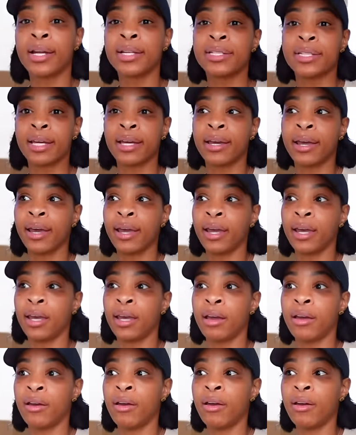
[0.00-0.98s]
It's like
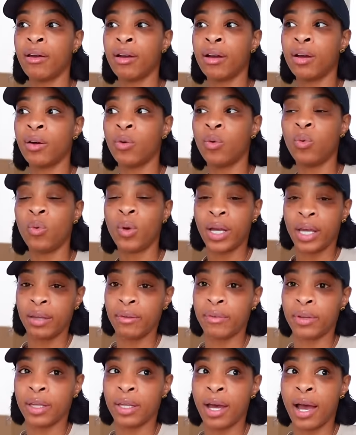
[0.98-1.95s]
a
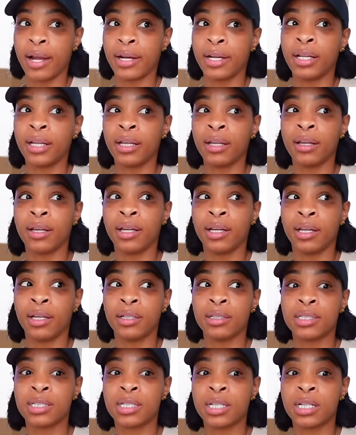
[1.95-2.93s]
wavy. I didn't
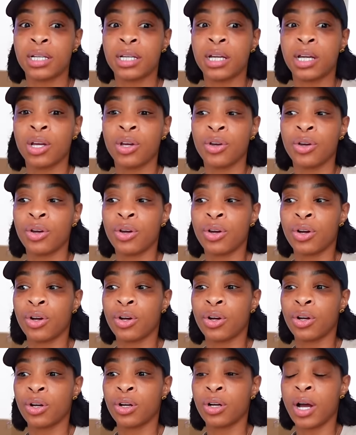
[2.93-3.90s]
get
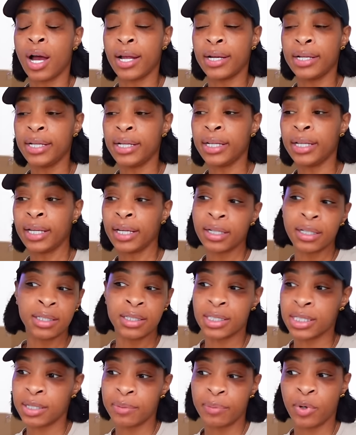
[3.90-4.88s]
a
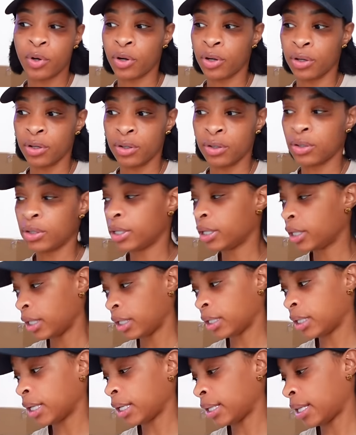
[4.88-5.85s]
deep curl or
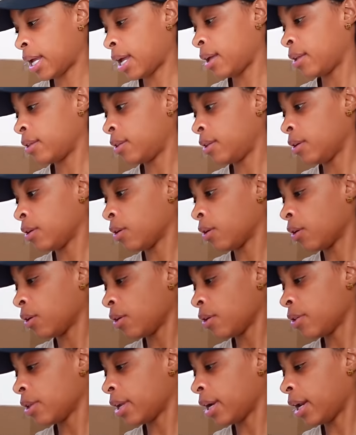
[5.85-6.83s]
anything like that. The
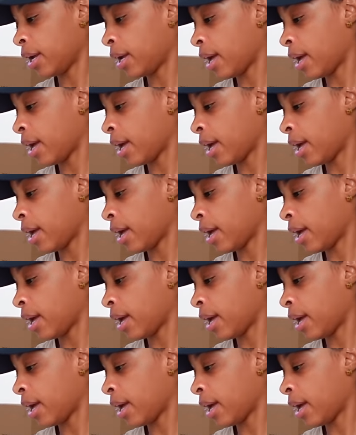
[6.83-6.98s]
curl that I